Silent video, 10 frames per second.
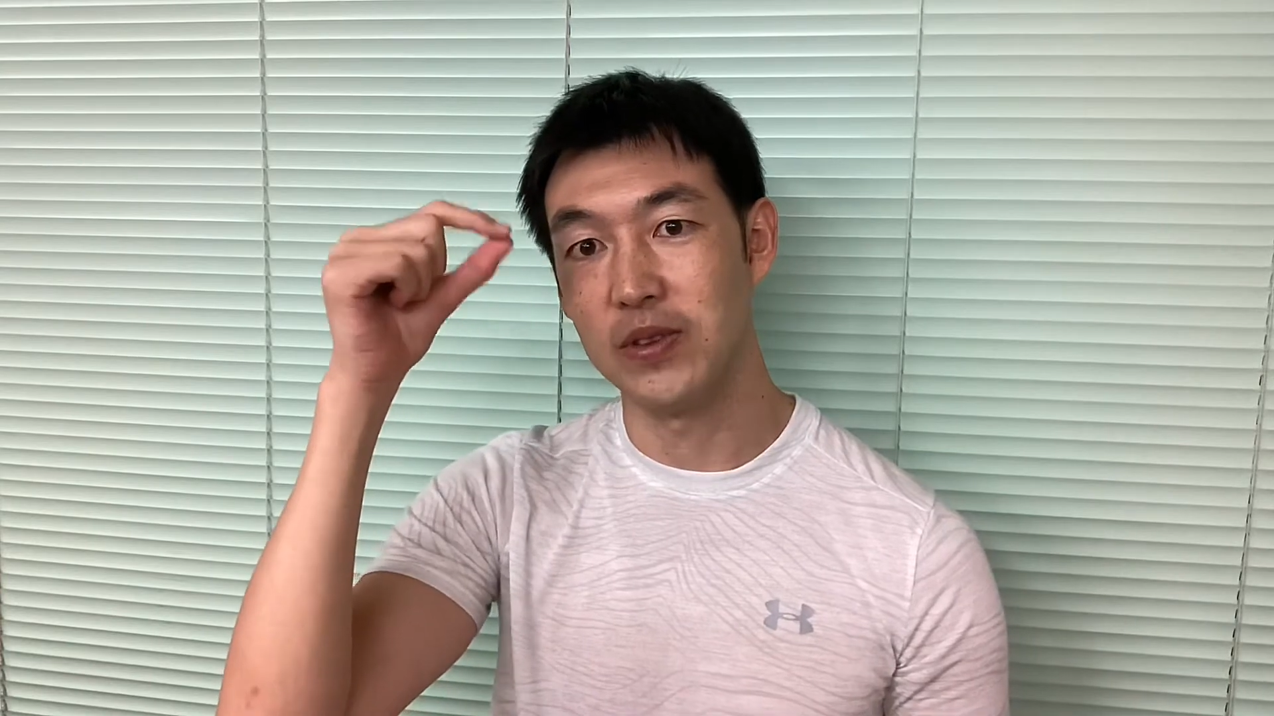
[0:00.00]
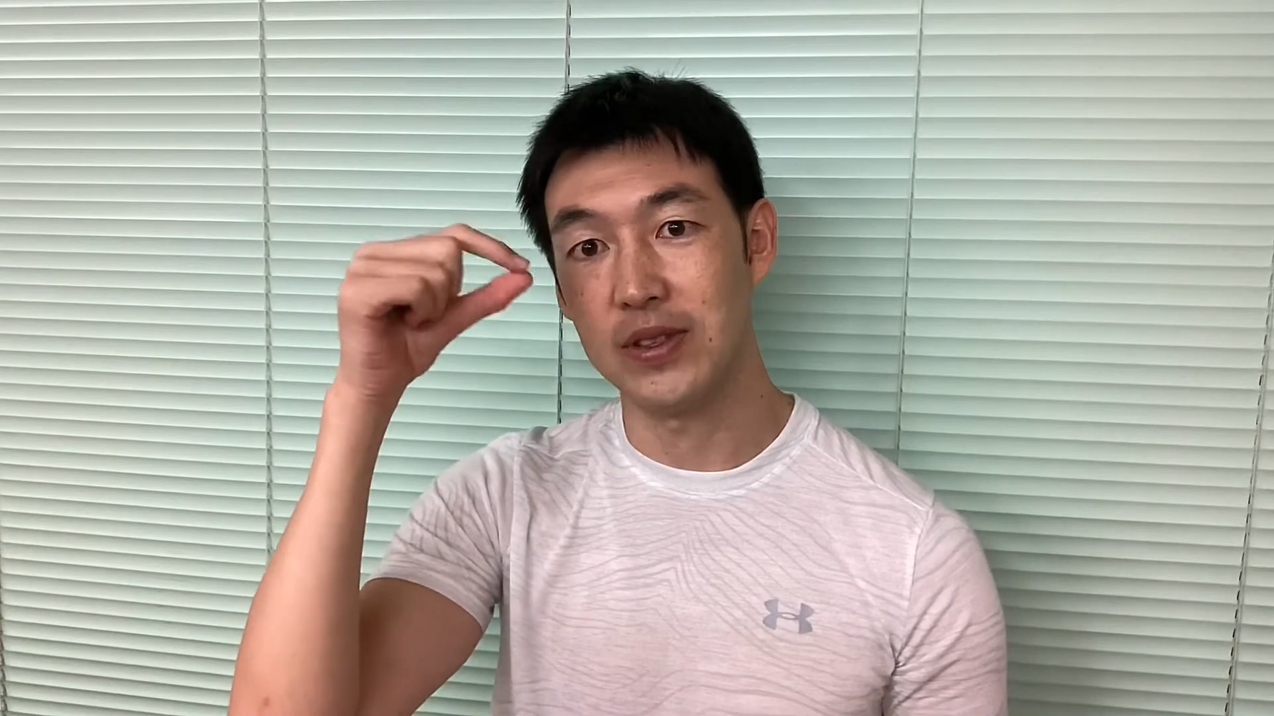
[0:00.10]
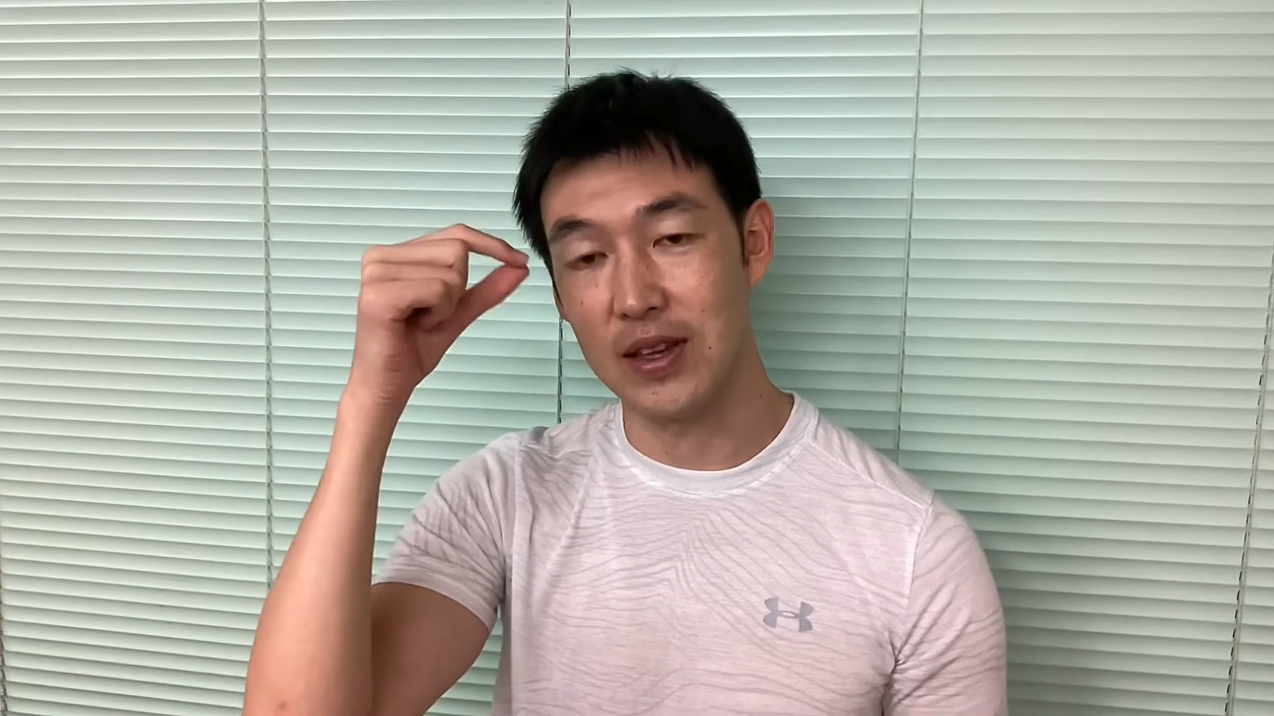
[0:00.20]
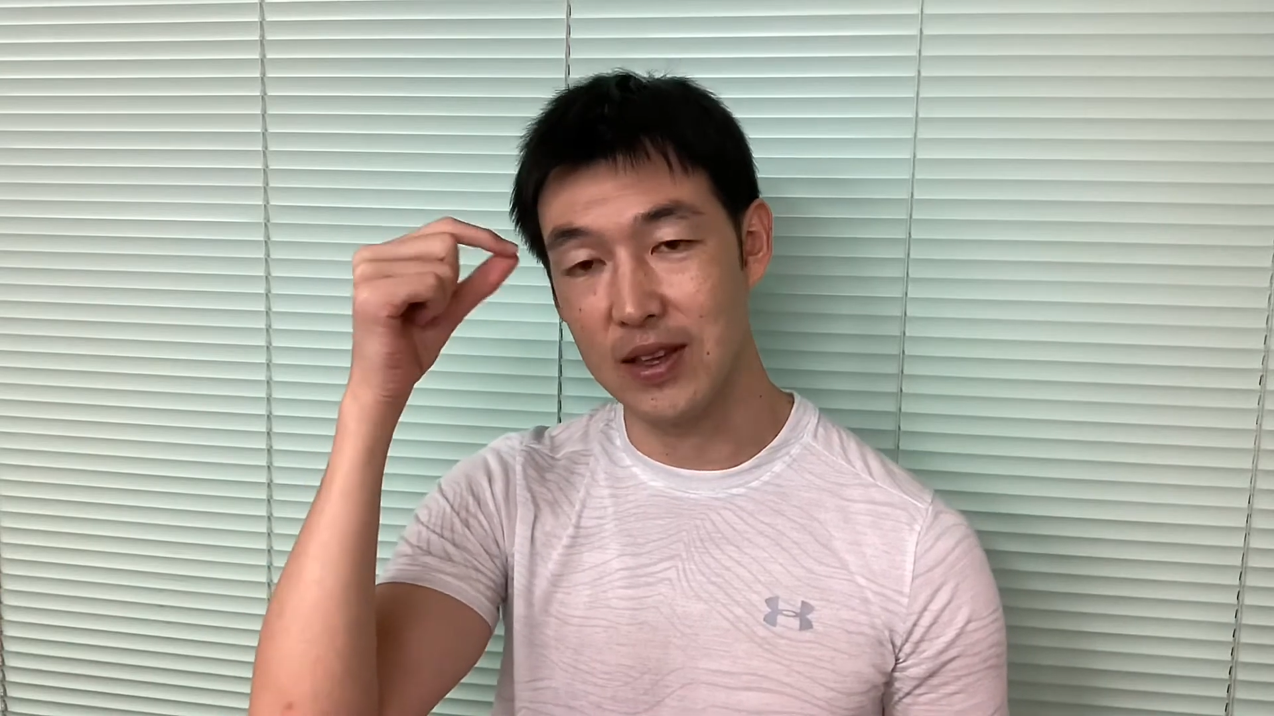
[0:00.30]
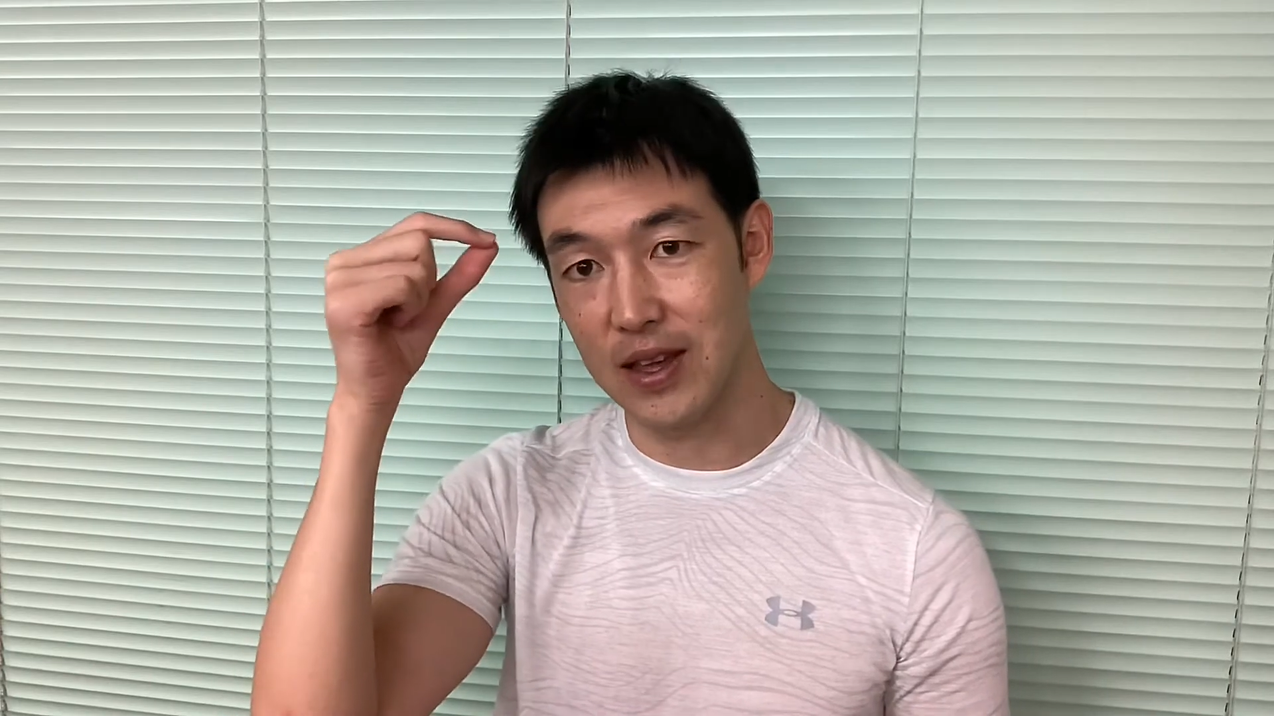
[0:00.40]

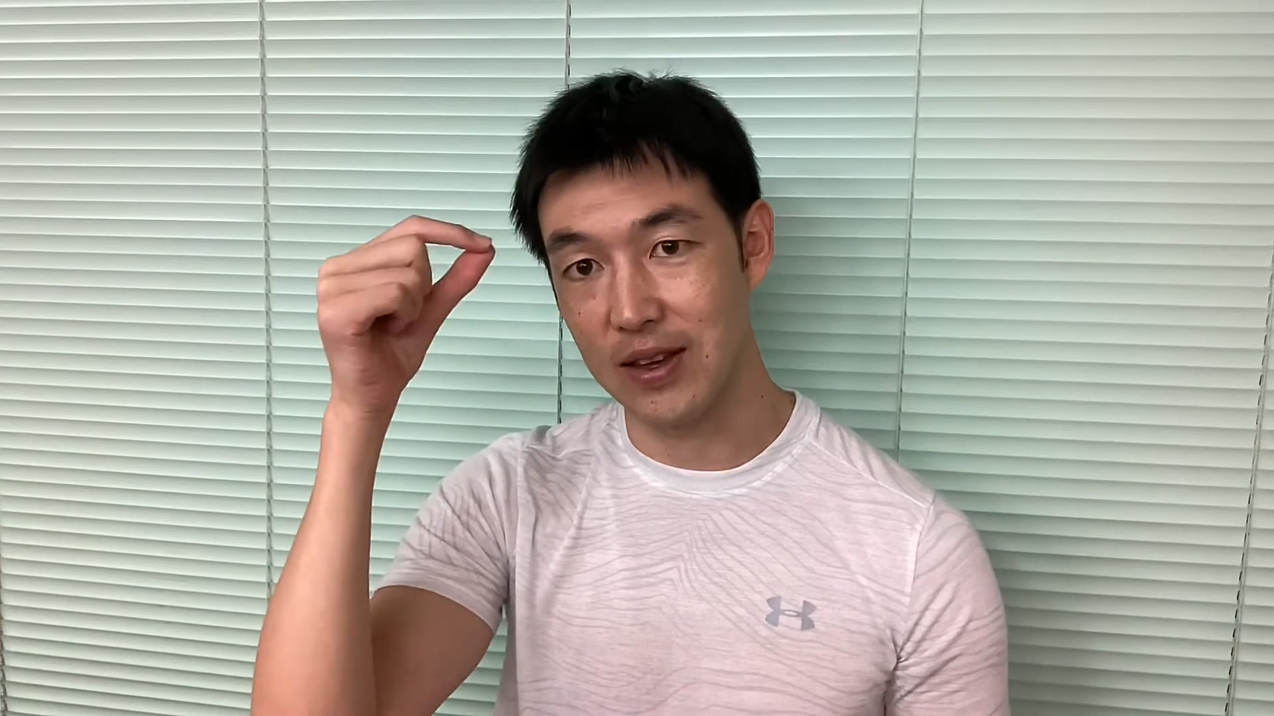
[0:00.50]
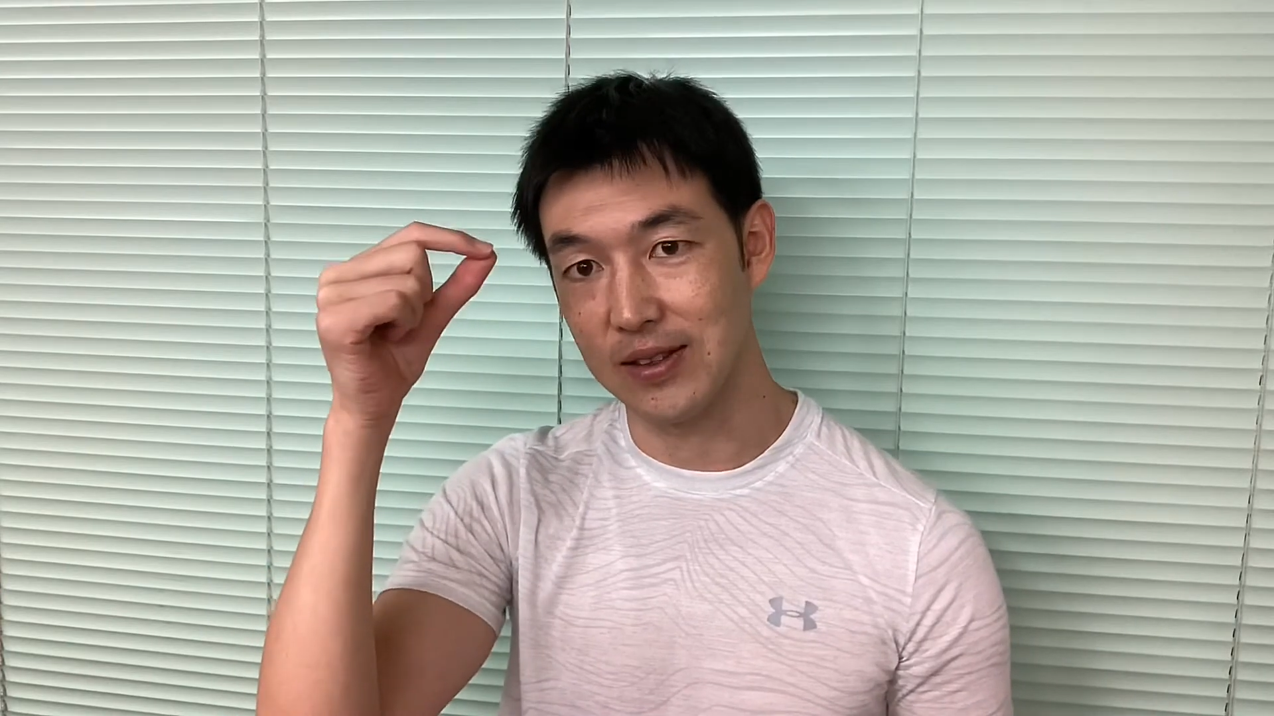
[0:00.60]
thinking